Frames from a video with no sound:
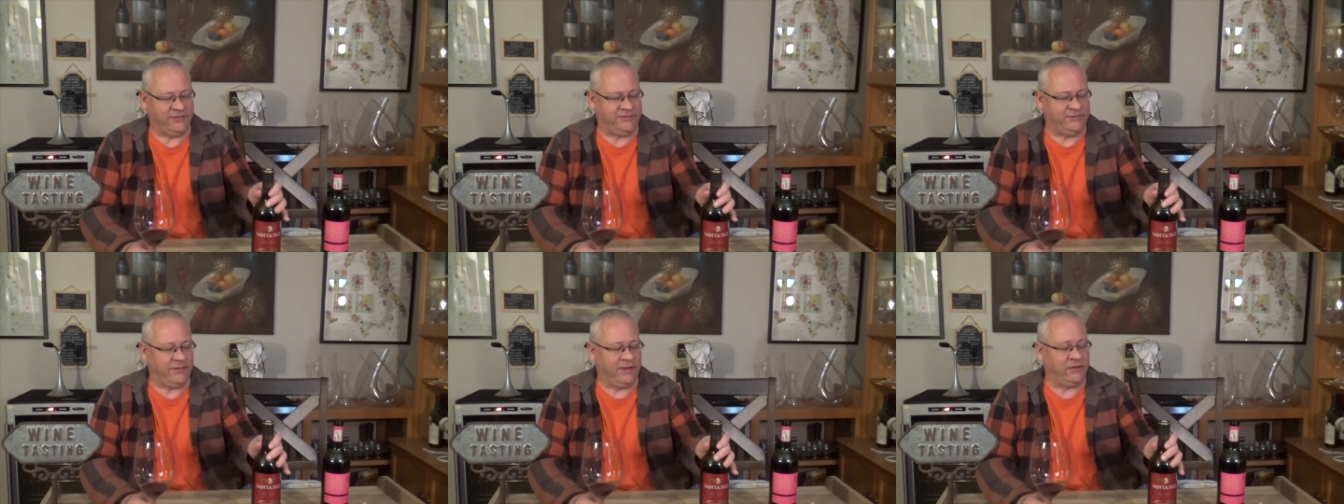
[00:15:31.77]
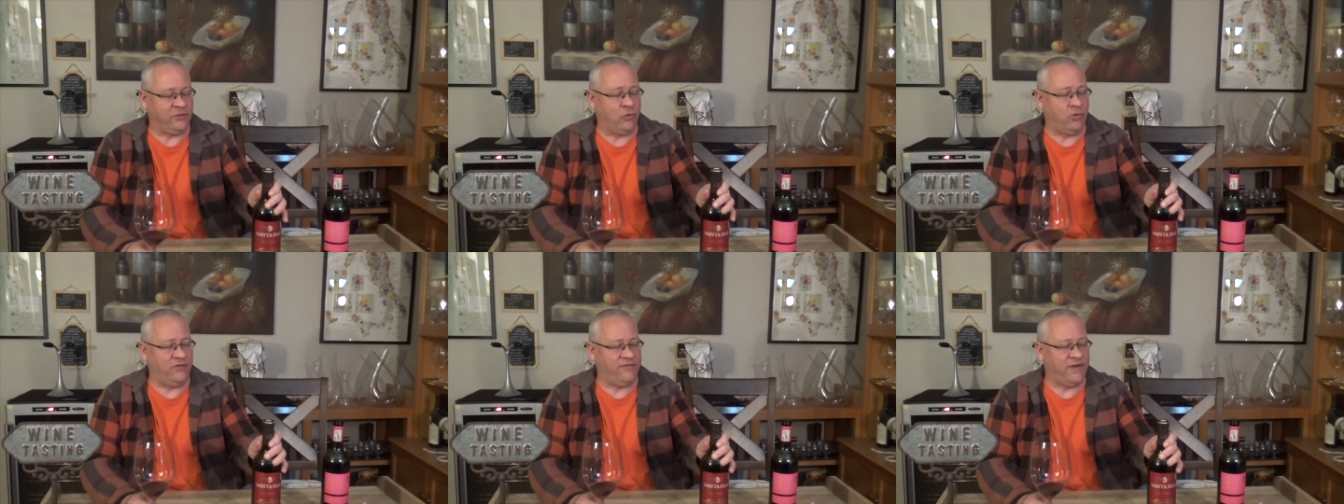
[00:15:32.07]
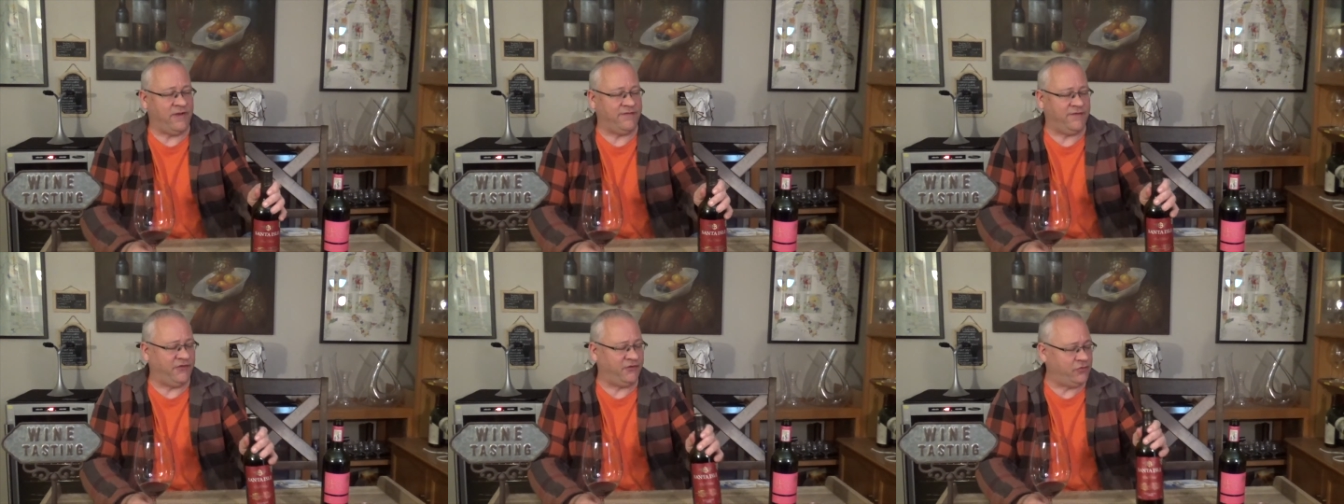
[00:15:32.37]
the core
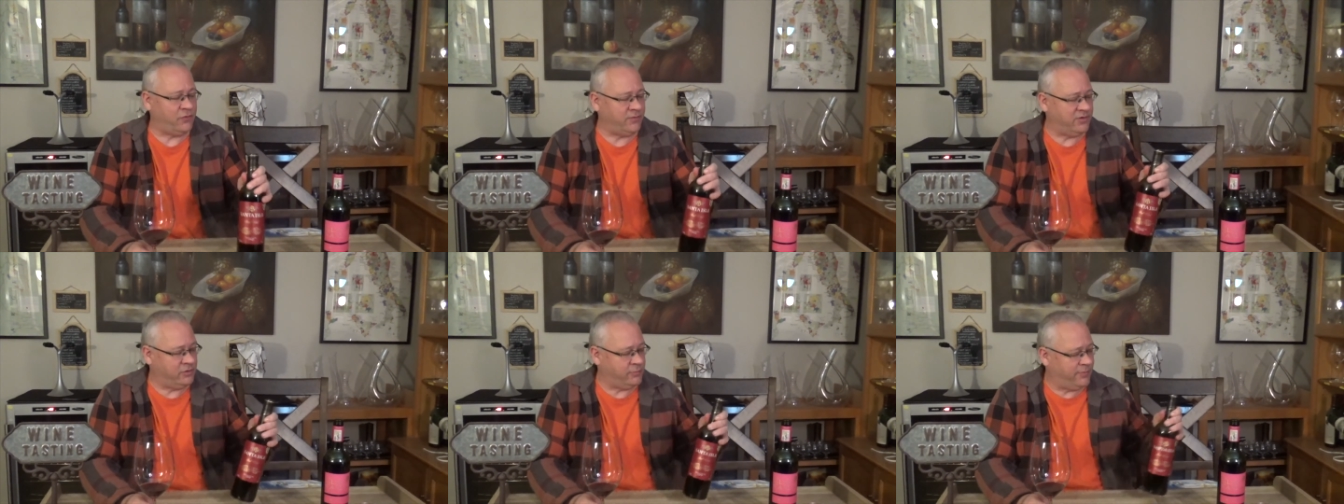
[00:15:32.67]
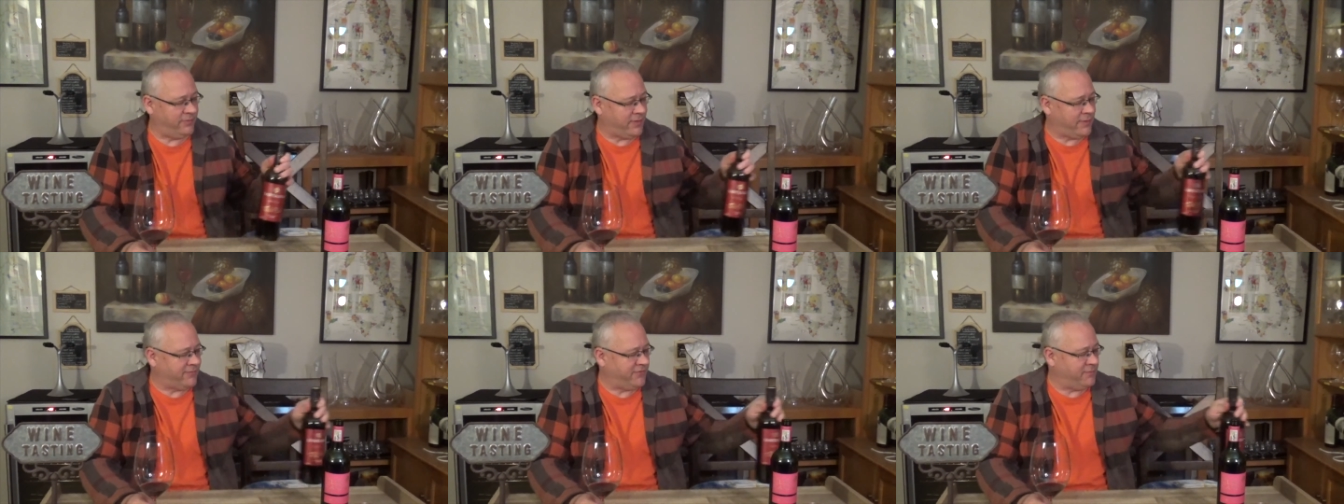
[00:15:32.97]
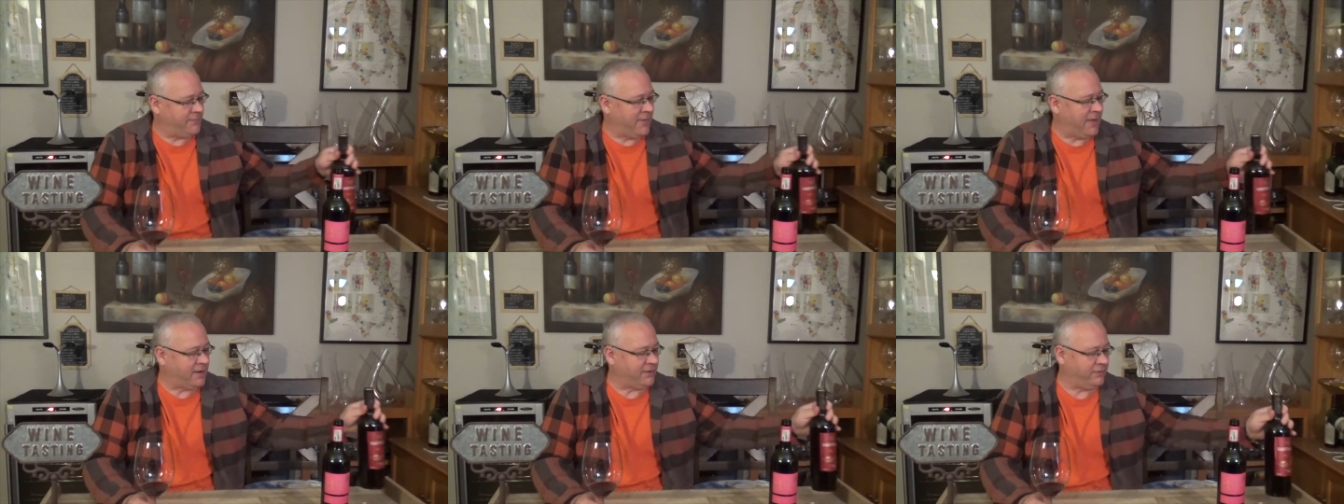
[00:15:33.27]
event, this one, I'm going to put that
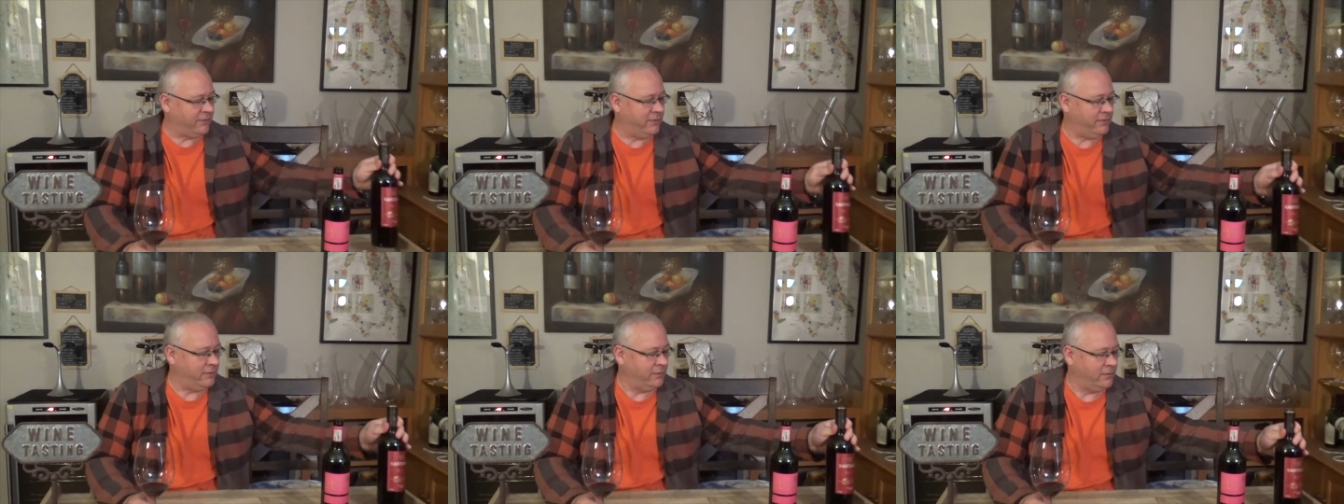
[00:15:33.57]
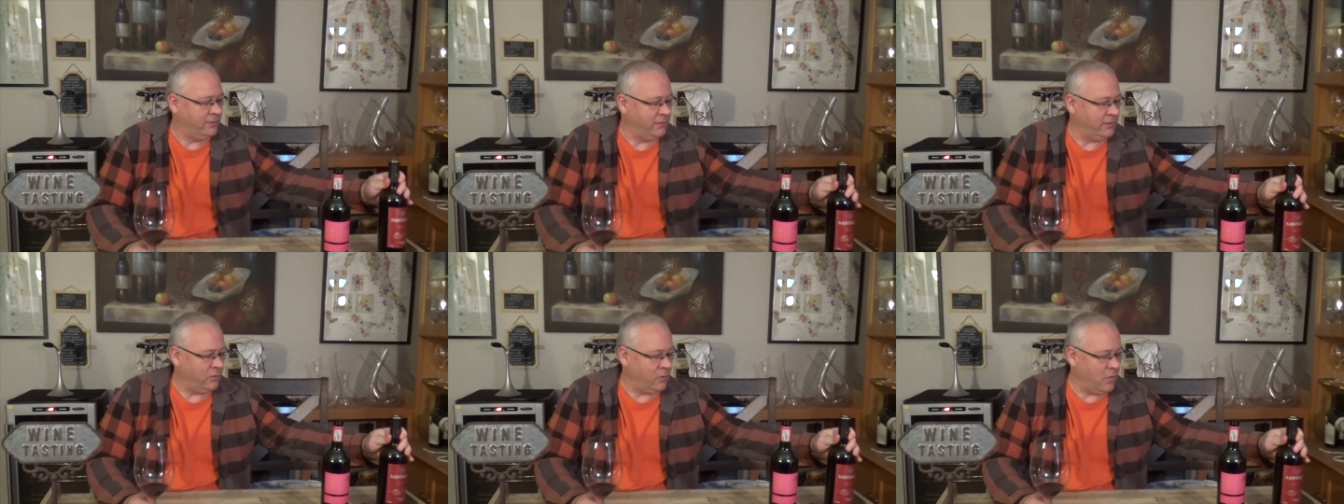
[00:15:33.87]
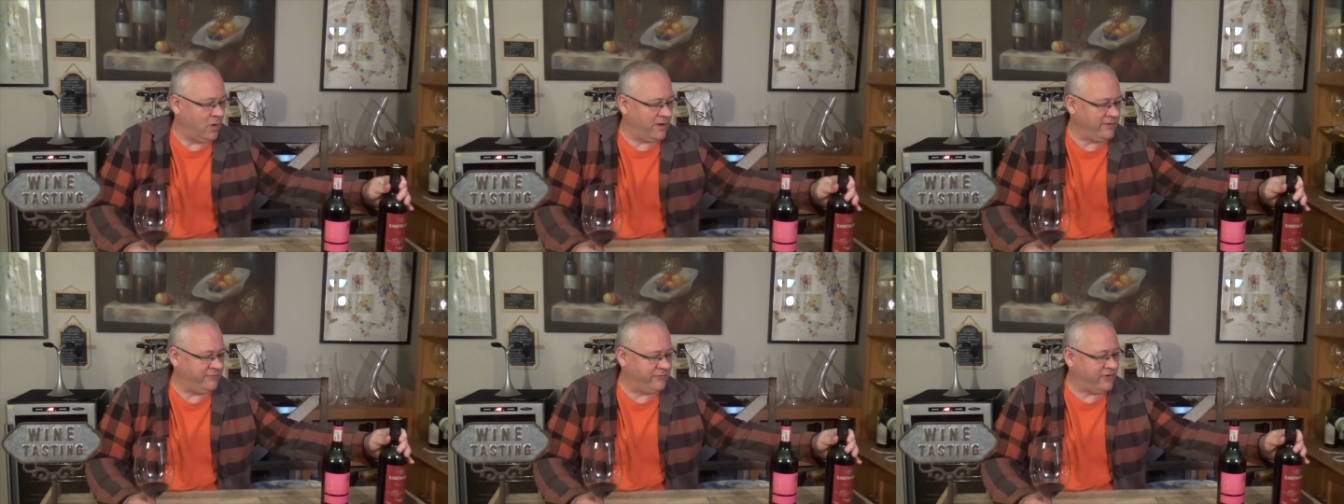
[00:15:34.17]
one back in the
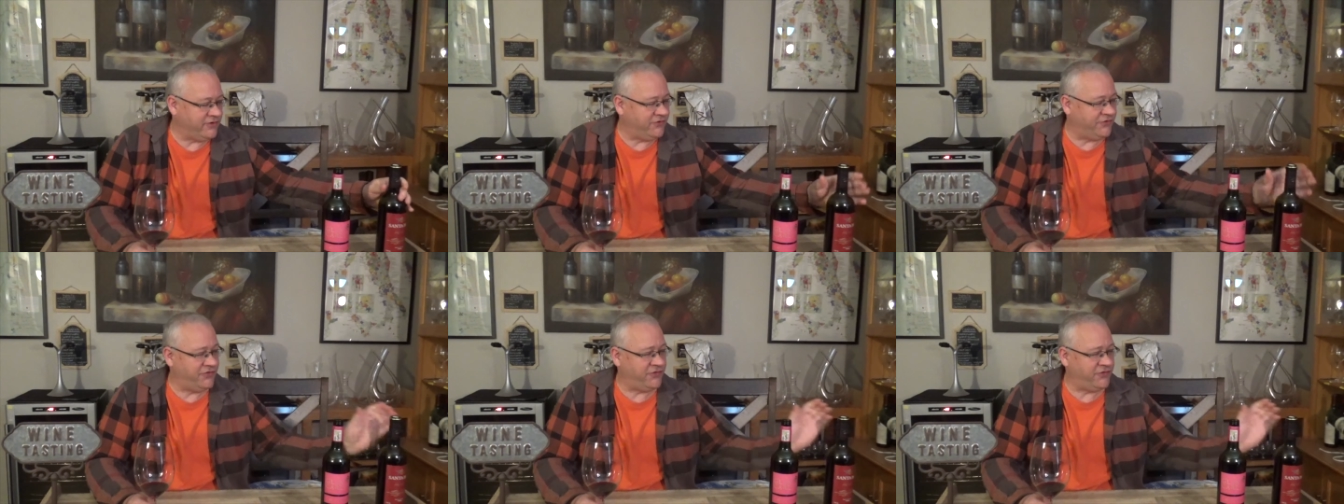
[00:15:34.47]
wine fridge.